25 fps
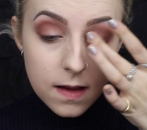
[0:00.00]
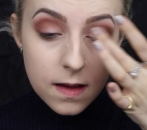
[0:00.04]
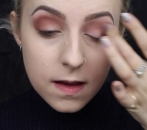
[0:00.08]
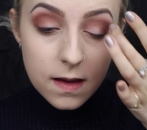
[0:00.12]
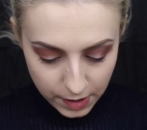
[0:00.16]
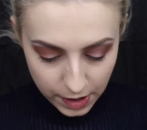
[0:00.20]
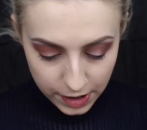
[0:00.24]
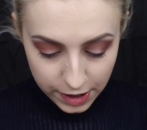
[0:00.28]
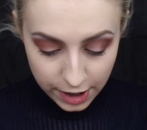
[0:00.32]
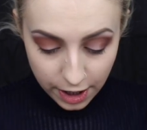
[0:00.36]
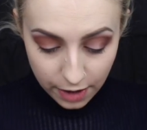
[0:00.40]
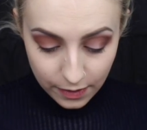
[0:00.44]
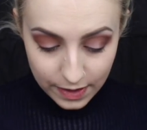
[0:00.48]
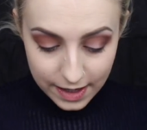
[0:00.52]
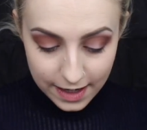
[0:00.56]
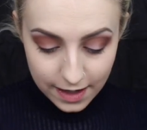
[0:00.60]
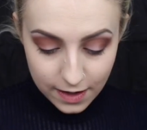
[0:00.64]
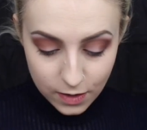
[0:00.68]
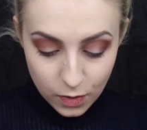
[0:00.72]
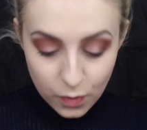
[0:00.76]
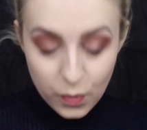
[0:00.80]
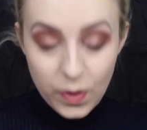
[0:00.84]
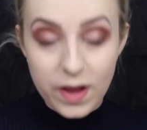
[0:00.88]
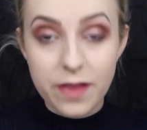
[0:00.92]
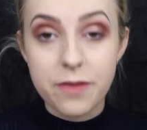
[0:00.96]
I'm going to go
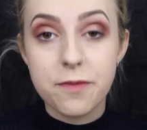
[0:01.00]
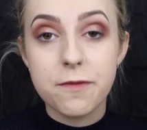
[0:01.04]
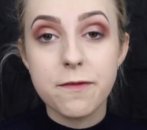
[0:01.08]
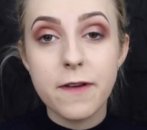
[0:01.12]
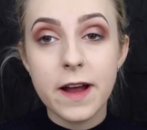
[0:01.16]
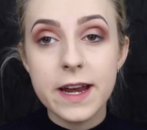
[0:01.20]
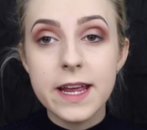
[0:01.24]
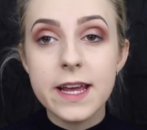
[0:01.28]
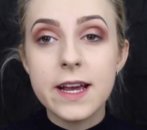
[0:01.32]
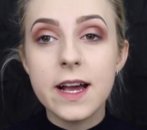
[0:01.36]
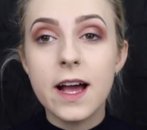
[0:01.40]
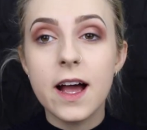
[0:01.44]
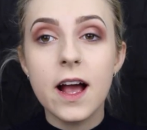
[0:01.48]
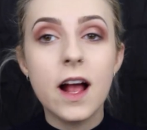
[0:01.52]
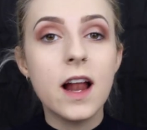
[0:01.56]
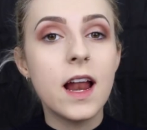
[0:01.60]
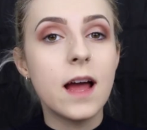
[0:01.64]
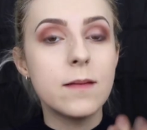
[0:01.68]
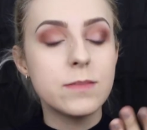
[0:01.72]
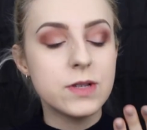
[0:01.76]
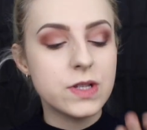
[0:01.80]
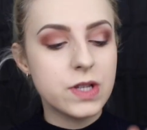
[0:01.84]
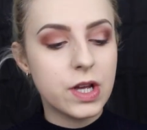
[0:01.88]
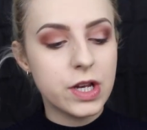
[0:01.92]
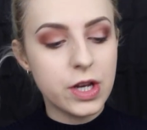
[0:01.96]
in with Funny Girl.
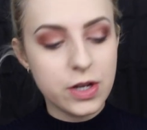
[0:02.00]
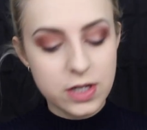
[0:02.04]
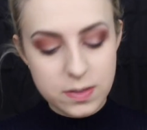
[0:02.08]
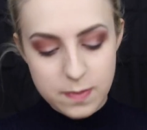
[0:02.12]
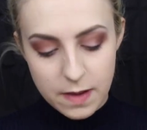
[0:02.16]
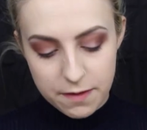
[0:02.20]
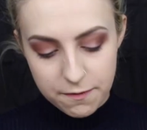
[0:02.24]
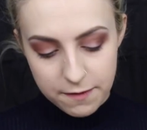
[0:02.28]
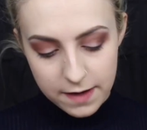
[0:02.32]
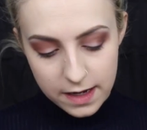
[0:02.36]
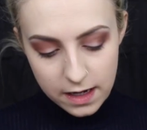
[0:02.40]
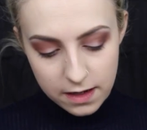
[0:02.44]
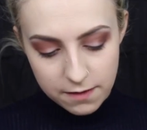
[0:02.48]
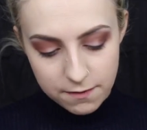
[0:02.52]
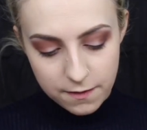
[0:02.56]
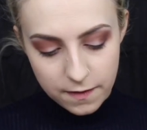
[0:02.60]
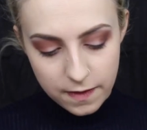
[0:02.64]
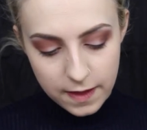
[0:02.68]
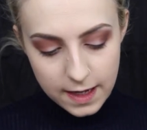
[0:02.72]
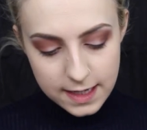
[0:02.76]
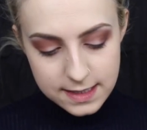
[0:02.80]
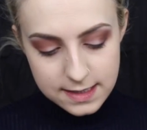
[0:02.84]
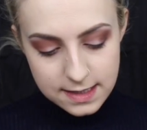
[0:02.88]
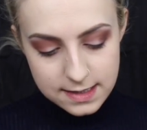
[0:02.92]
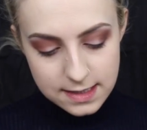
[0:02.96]
I'm just going to use my finger for
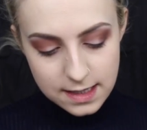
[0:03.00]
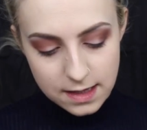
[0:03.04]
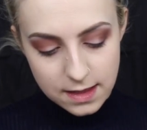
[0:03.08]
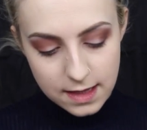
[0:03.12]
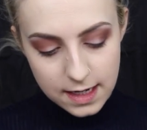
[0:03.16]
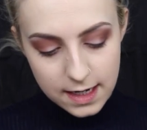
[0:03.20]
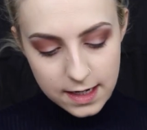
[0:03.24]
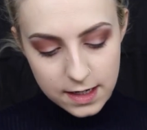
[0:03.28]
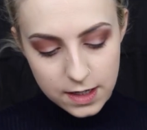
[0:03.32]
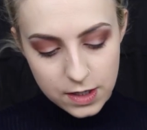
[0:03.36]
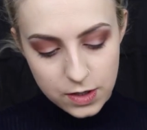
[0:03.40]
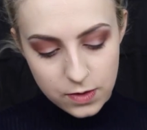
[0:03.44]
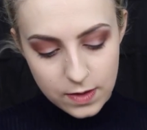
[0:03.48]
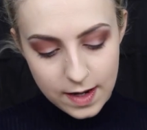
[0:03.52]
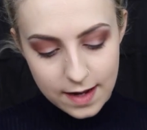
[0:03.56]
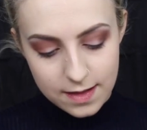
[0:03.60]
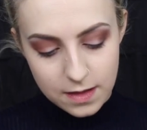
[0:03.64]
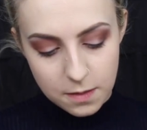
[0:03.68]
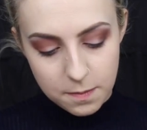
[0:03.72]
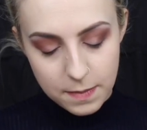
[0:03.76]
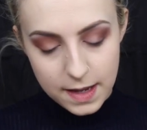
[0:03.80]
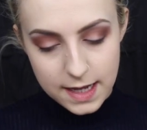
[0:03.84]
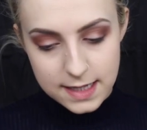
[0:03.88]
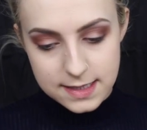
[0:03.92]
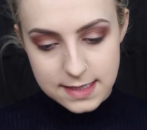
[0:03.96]
this because I think you get
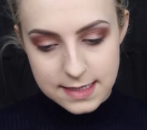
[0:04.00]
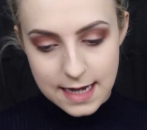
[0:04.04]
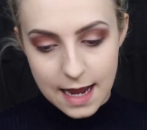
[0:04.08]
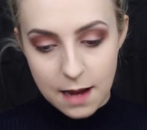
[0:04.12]
the best